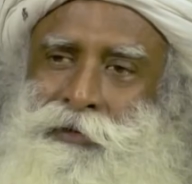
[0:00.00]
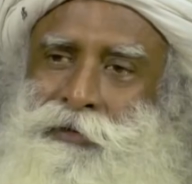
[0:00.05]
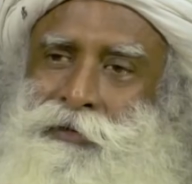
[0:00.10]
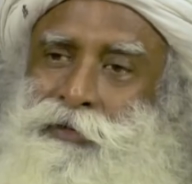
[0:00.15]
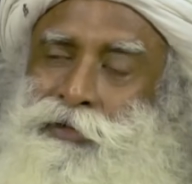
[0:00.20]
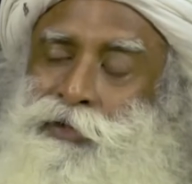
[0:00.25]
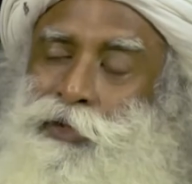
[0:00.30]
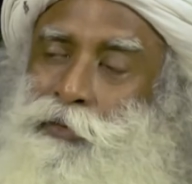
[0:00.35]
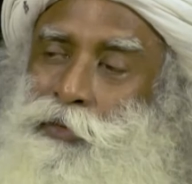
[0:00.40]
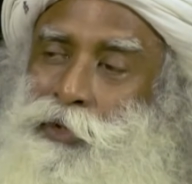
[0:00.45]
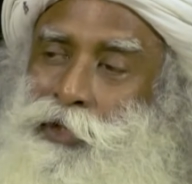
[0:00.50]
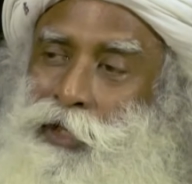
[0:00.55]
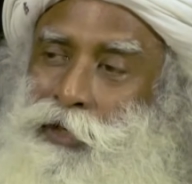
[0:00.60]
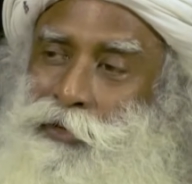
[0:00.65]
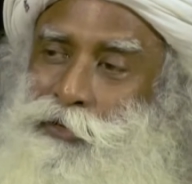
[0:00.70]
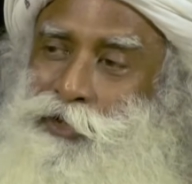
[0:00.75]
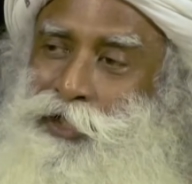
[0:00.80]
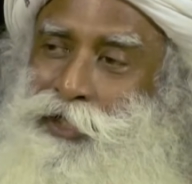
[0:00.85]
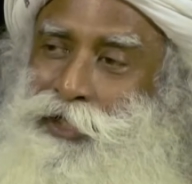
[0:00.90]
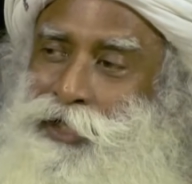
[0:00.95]
So
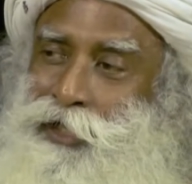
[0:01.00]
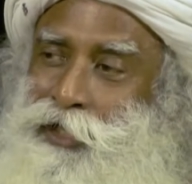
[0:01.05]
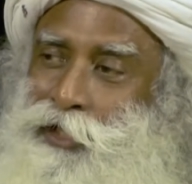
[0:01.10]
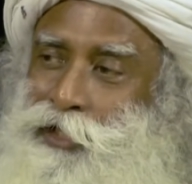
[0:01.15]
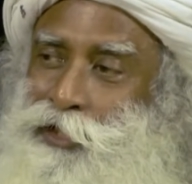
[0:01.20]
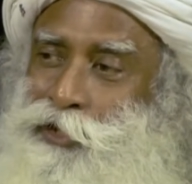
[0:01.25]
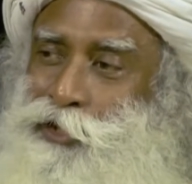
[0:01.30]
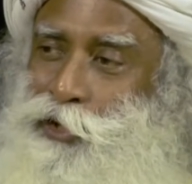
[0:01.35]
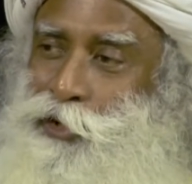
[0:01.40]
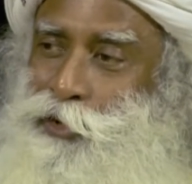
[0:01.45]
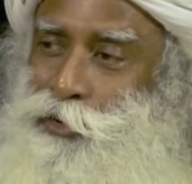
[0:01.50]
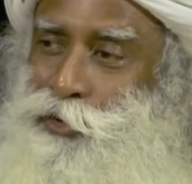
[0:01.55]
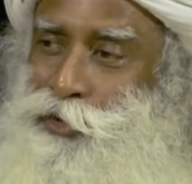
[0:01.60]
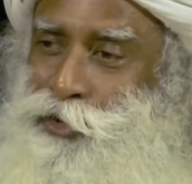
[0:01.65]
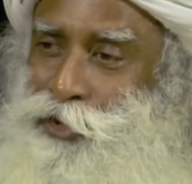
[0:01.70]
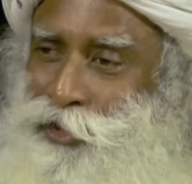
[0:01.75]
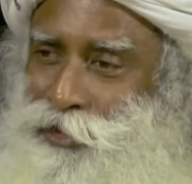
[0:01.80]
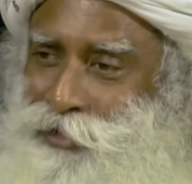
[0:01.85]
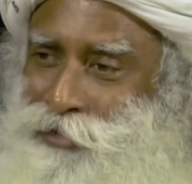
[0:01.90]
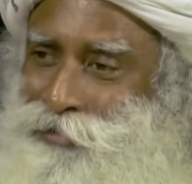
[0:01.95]
without taking a
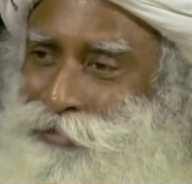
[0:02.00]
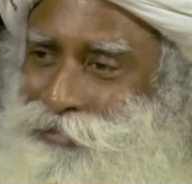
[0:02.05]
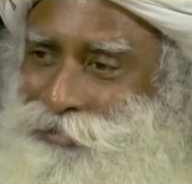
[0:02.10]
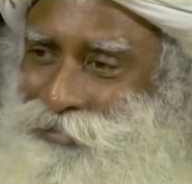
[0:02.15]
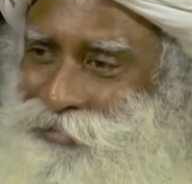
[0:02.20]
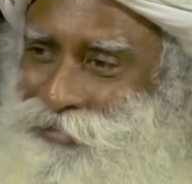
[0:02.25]
resolution,